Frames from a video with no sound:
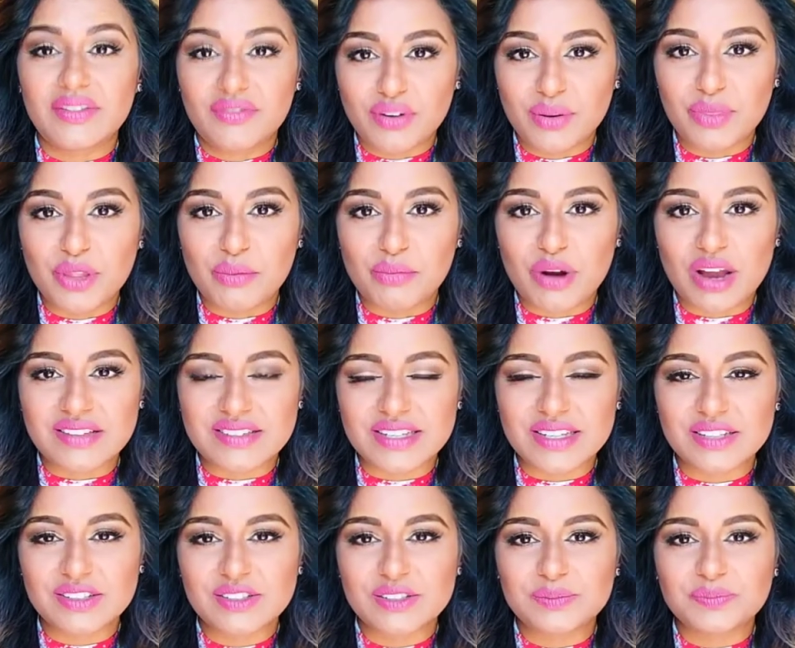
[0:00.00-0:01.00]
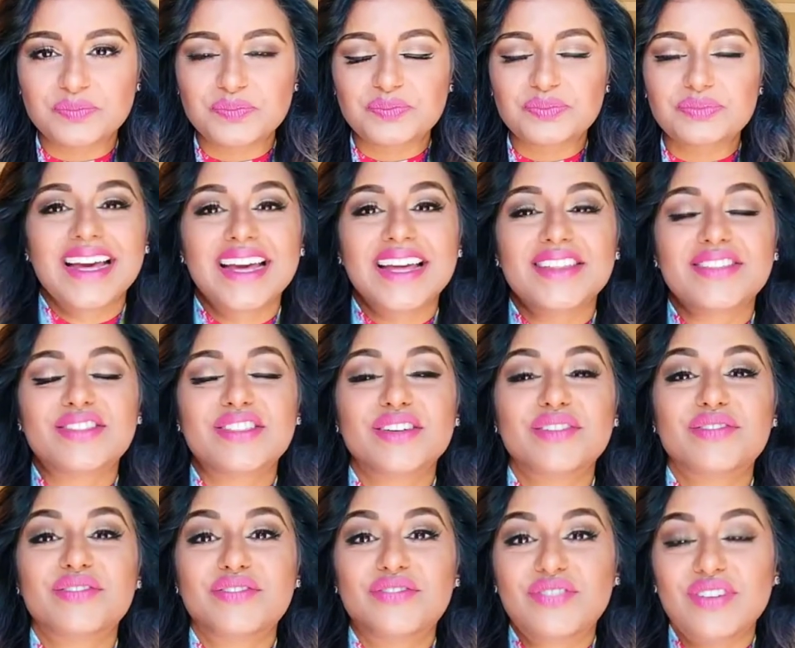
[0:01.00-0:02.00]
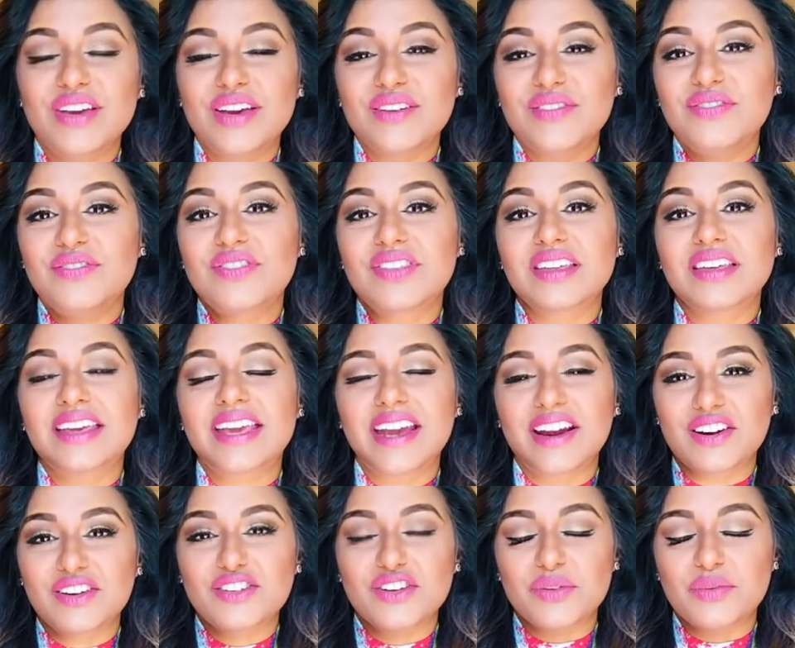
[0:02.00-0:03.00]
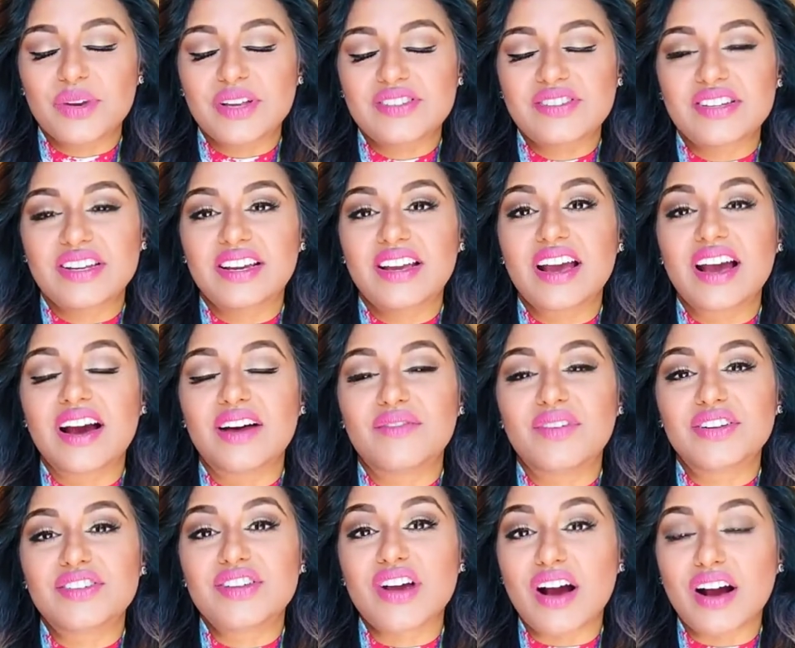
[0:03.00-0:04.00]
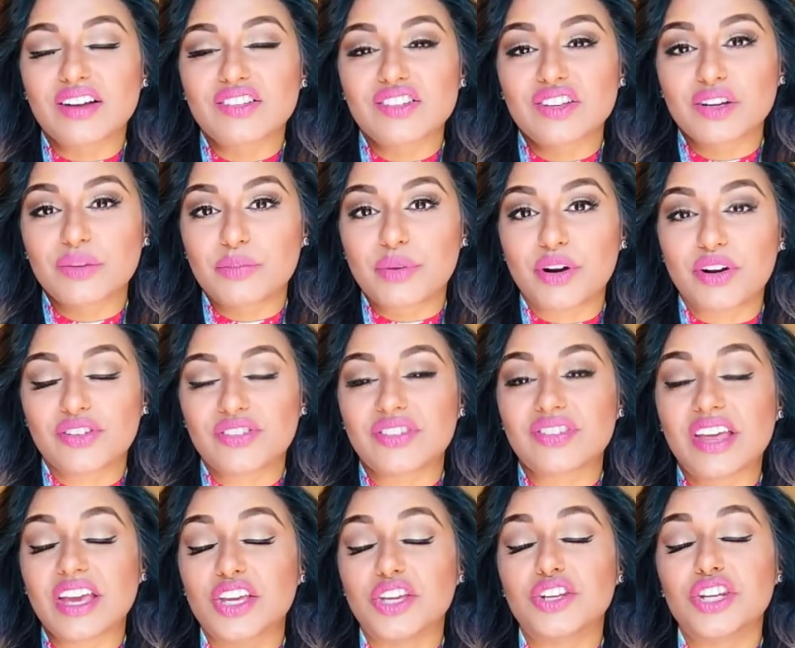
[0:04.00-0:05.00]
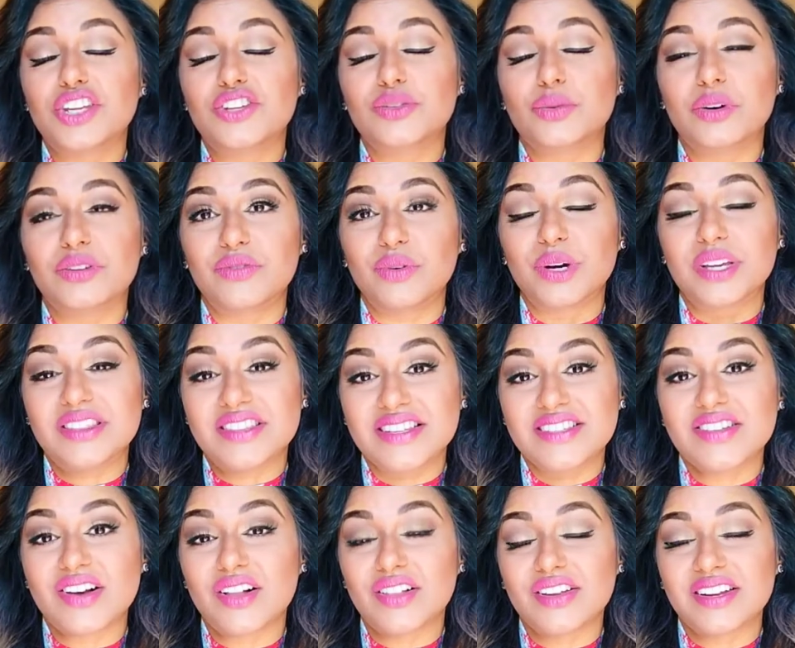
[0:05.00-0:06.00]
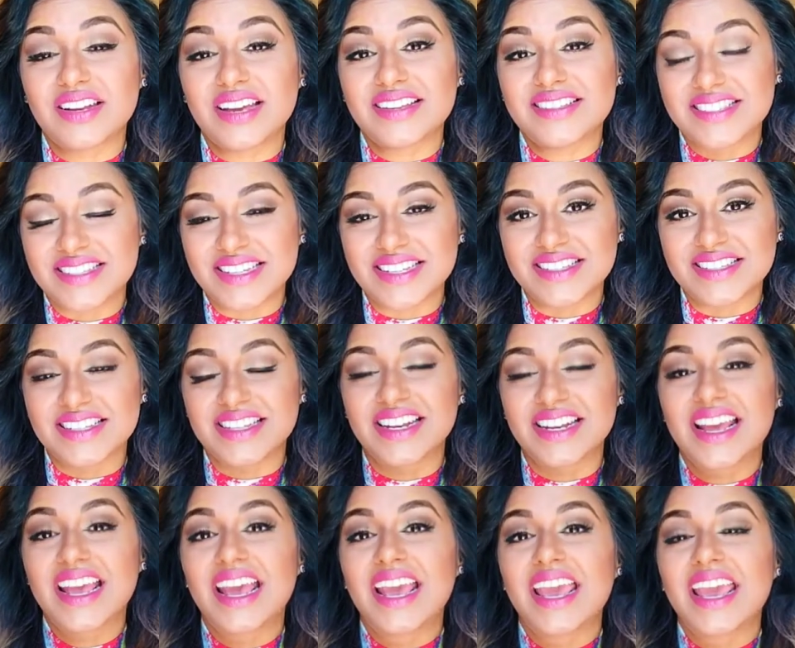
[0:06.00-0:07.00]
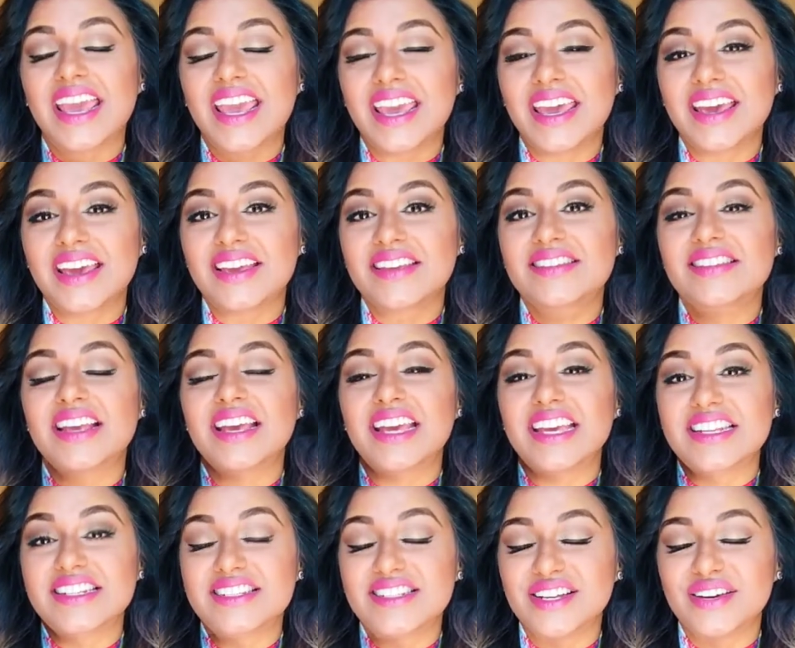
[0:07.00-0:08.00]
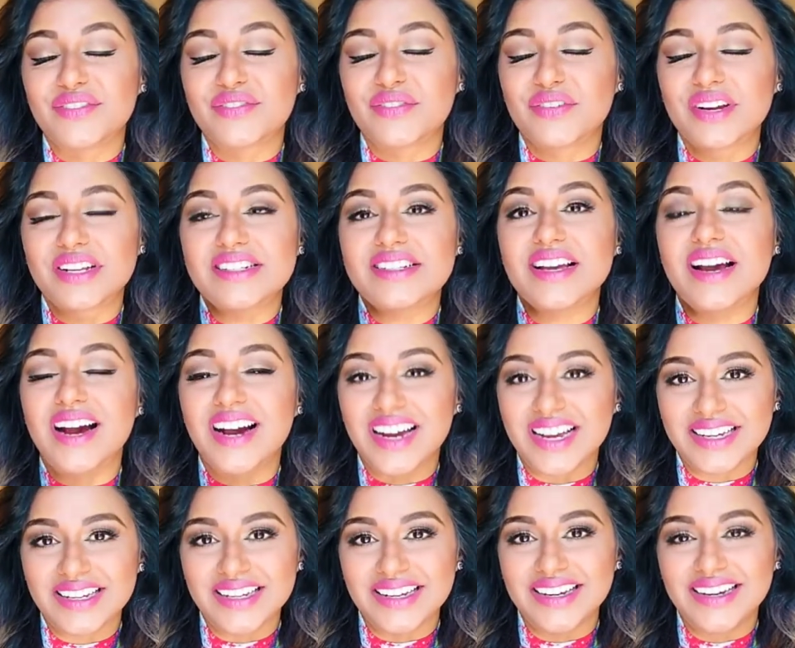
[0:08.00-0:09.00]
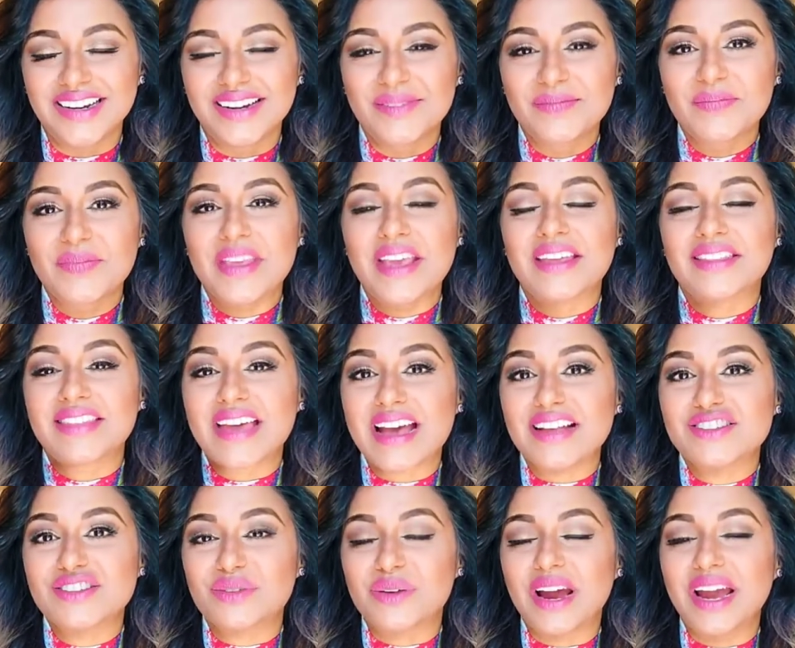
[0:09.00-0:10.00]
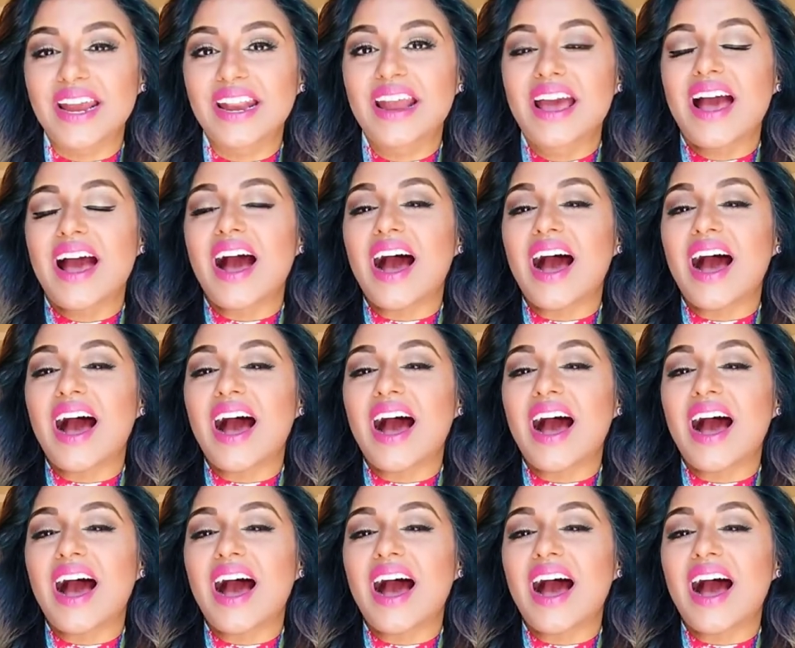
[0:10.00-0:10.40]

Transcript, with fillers: from their presence. The fifth characteristic of a toxic person that you need to avoid this holiday season is indifferent Ina. That's right.